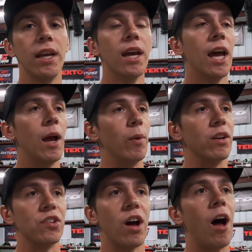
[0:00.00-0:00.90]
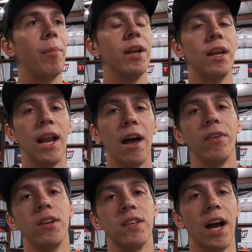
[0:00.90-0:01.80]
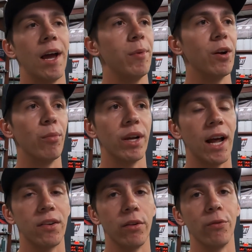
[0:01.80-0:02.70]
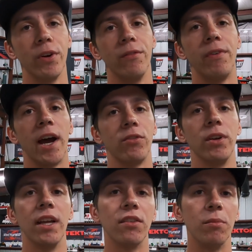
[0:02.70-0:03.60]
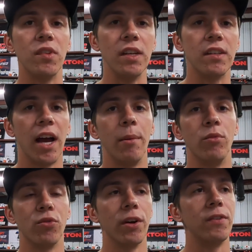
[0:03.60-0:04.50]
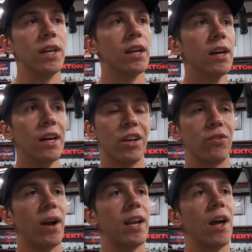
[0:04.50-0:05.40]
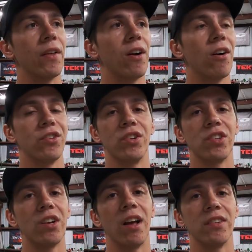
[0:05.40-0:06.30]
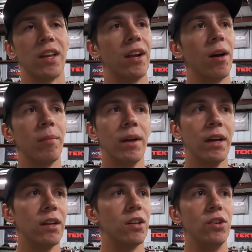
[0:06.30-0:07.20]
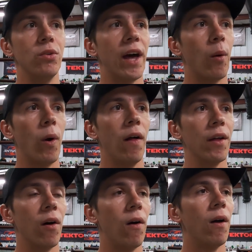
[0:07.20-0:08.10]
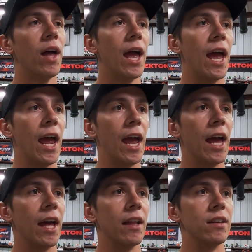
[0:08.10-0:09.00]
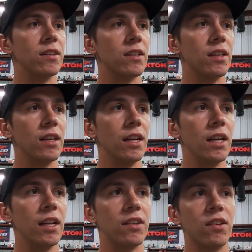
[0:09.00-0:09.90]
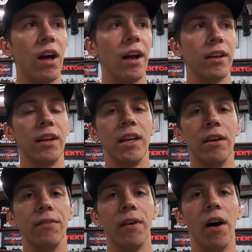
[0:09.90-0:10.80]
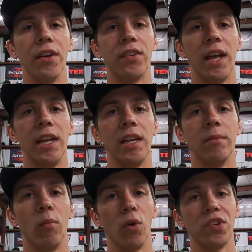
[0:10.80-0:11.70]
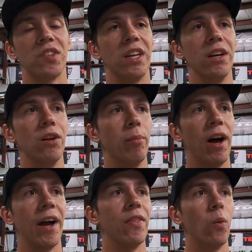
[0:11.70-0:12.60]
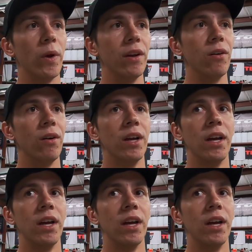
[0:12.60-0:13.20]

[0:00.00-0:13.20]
and we can just hop in it and have a good time, you know, bring it out to the Freedom Factory, get some seat time drifting, because right now the car is just not set up to do that well at all, and it's not gonna give us any more skill behind the wheel